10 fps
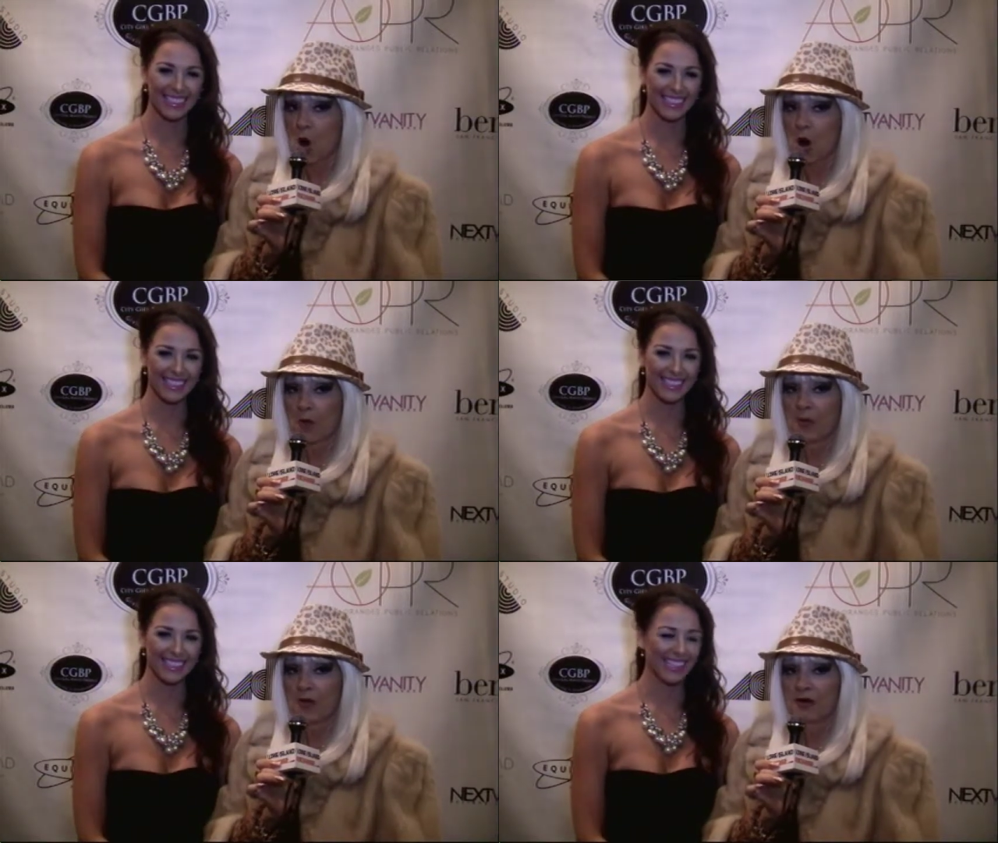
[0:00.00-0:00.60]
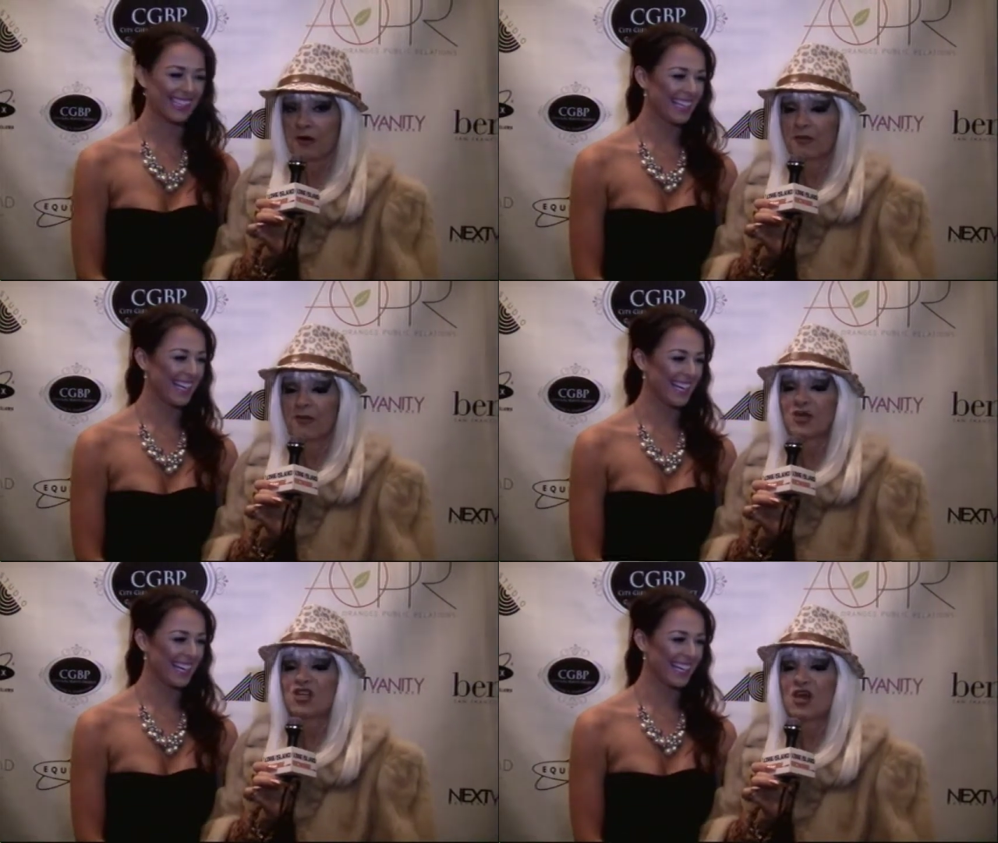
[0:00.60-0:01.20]
Speaker 1: carpet.
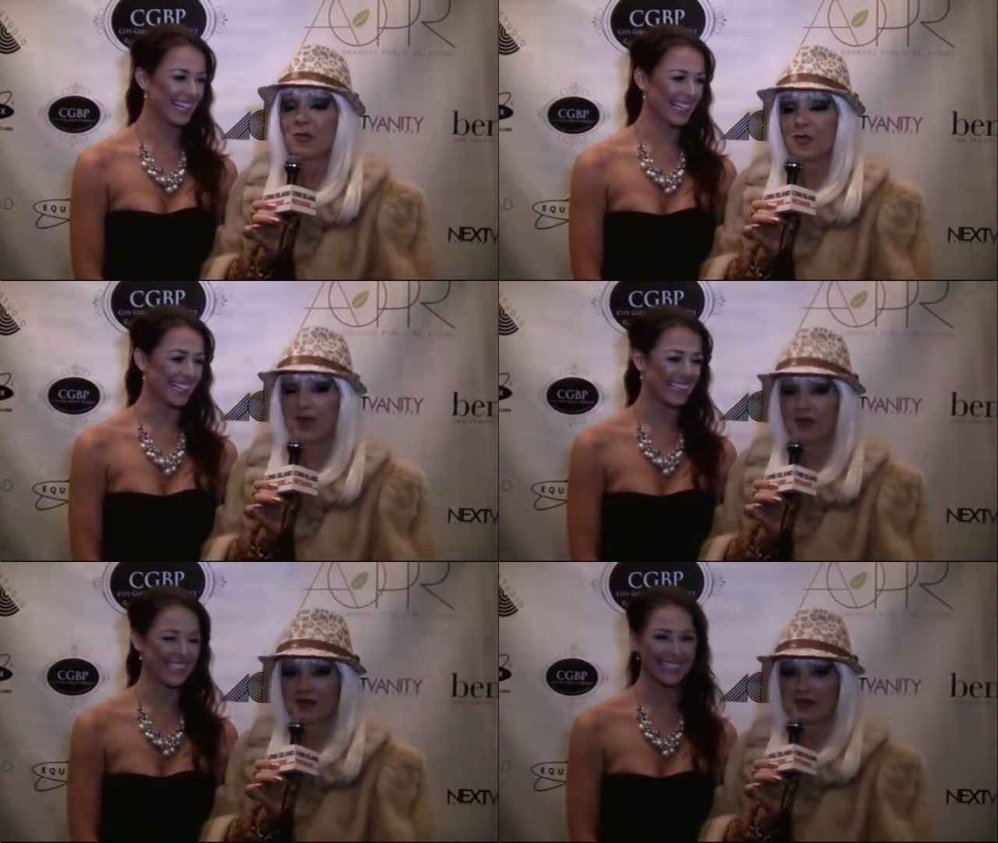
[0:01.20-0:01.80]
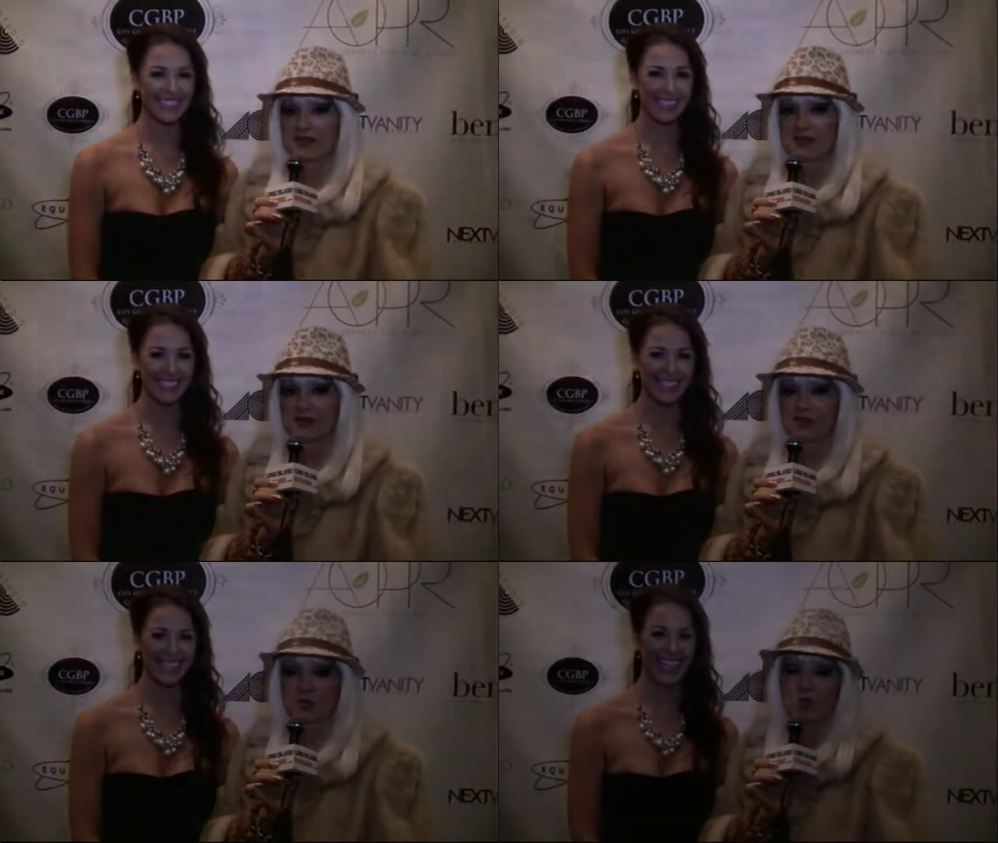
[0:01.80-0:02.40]
Big champagne
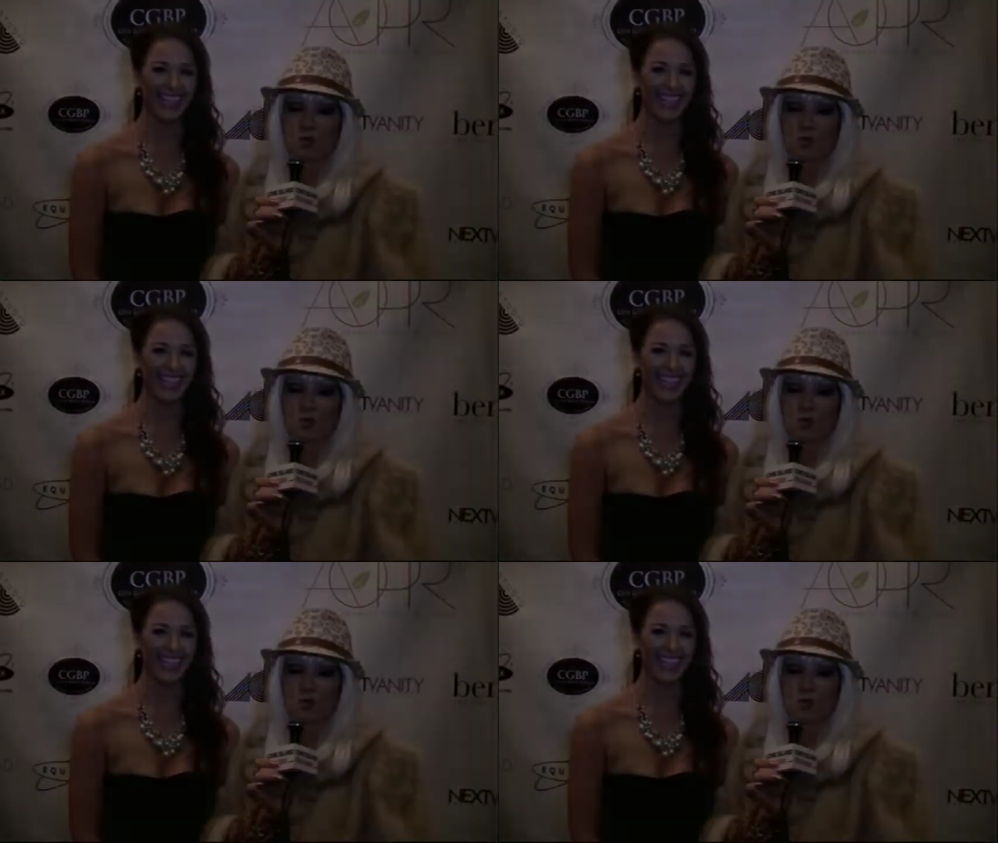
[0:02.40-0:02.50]
kisses.